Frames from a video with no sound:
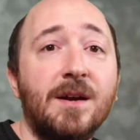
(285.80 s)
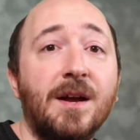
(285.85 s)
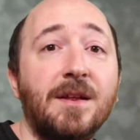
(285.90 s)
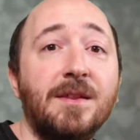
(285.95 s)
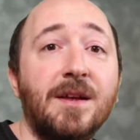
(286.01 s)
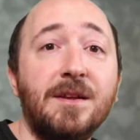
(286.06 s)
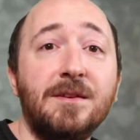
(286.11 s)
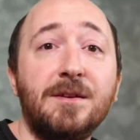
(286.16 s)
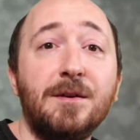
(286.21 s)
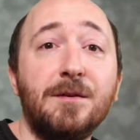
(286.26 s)
And
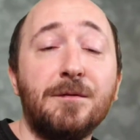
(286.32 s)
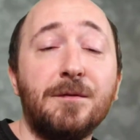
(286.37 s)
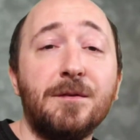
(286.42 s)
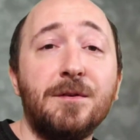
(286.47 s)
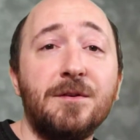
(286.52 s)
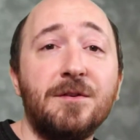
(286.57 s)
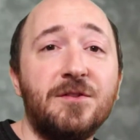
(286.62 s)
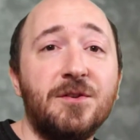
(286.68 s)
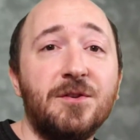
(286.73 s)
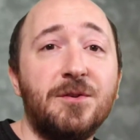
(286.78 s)
that's it for
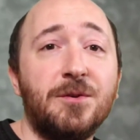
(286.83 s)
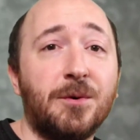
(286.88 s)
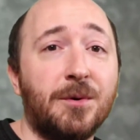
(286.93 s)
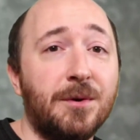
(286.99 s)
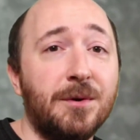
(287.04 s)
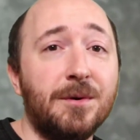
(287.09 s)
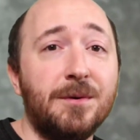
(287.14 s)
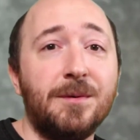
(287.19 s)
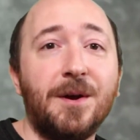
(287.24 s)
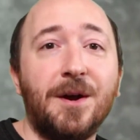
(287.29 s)
this
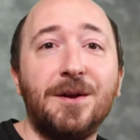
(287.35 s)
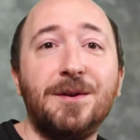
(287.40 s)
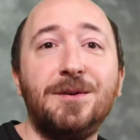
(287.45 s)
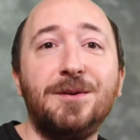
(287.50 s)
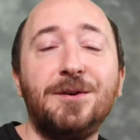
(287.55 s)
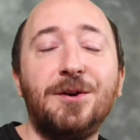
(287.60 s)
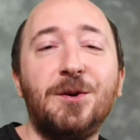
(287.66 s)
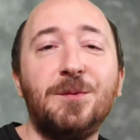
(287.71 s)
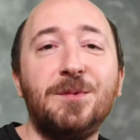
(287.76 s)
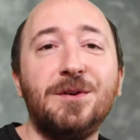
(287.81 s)
tutorial. I
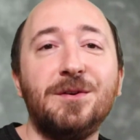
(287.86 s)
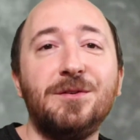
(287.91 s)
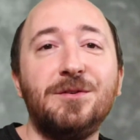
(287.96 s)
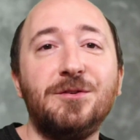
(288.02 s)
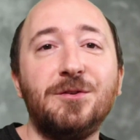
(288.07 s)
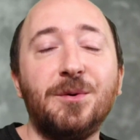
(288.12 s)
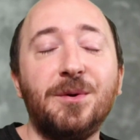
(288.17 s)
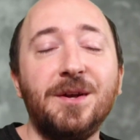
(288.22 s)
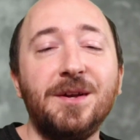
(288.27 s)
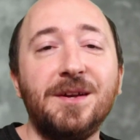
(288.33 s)
do hope you
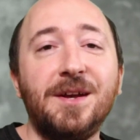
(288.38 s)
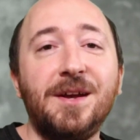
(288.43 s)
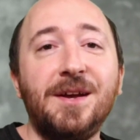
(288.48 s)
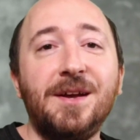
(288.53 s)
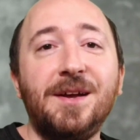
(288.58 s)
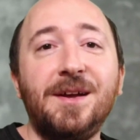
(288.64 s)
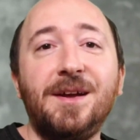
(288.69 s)
enjoy it.